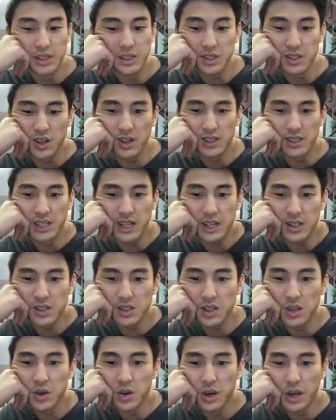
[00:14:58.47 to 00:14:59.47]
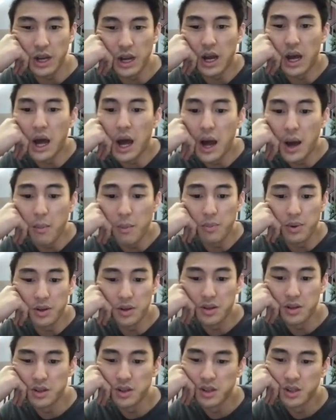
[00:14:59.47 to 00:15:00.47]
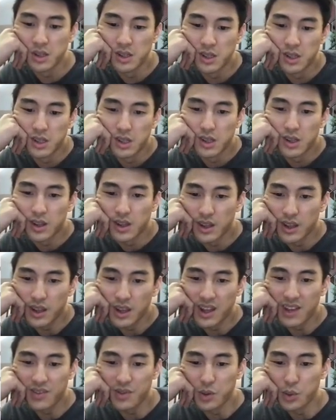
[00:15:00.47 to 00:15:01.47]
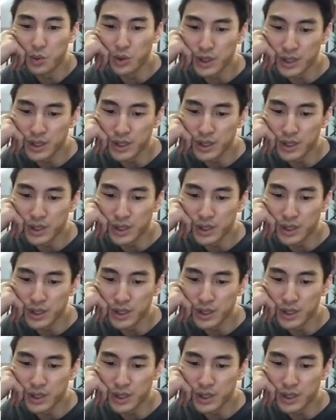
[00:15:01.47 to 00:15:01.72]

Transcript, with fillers: this card is actually going up. If you were